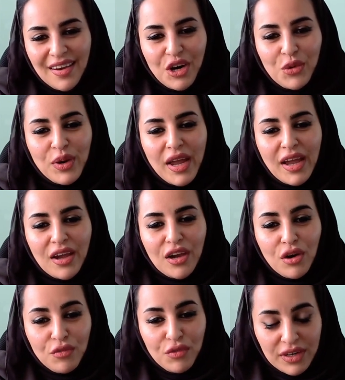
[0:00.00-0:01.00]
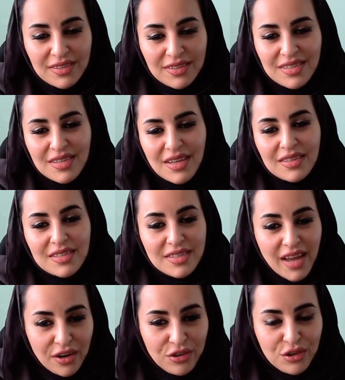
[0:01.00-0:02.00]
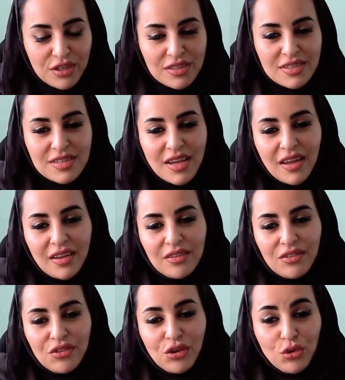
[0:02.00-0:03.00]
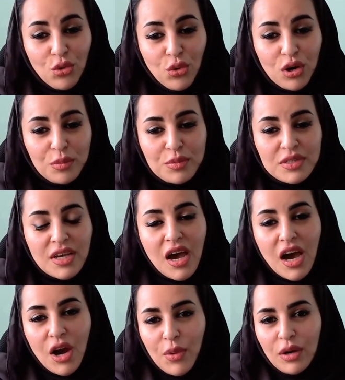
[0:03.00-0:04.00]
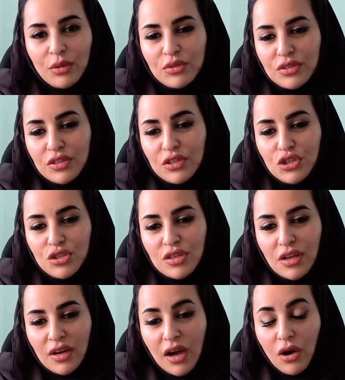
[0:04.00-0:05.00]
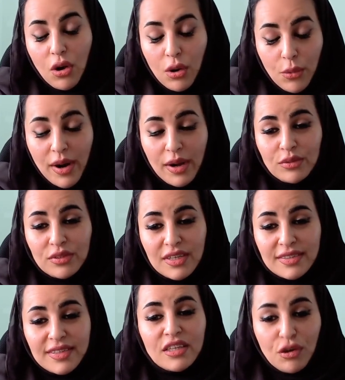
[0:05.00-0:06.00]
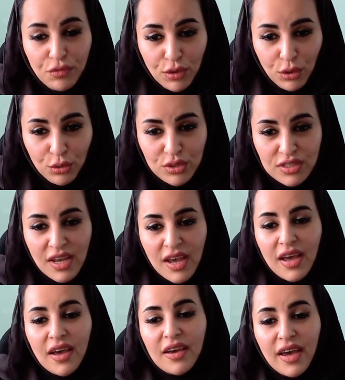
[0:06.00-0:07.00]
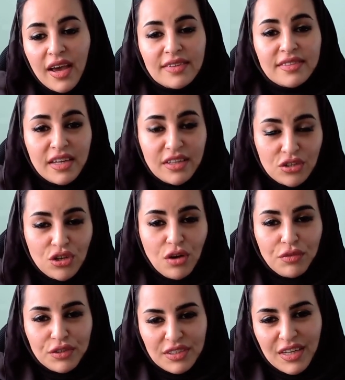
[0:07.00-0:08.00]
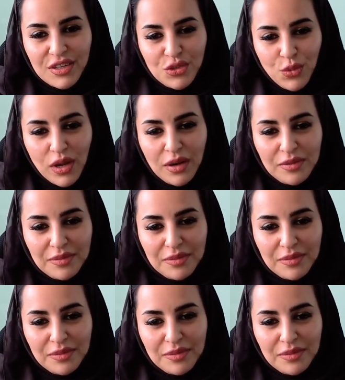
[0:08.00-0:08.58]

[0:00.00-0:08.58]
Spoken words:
create governance and standards and norms around digital or around the data flows and data sovereignty as well.